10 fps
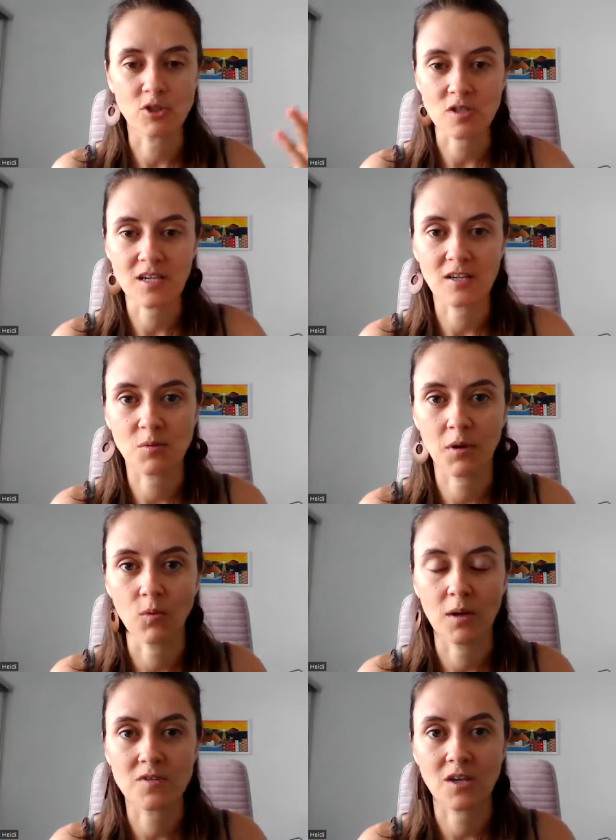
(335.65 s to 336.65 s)
or just head to my
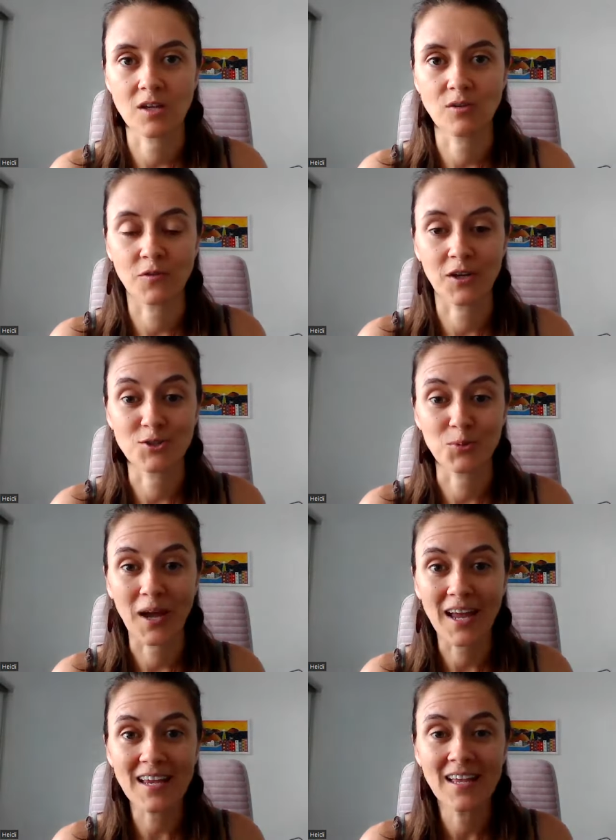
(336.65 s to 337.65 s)
website and you'll find your
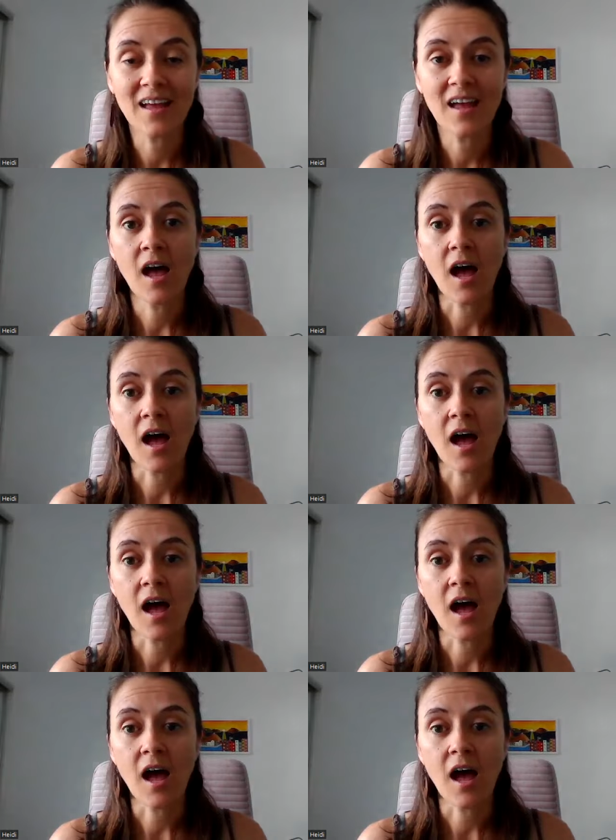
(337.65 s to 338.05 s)
way.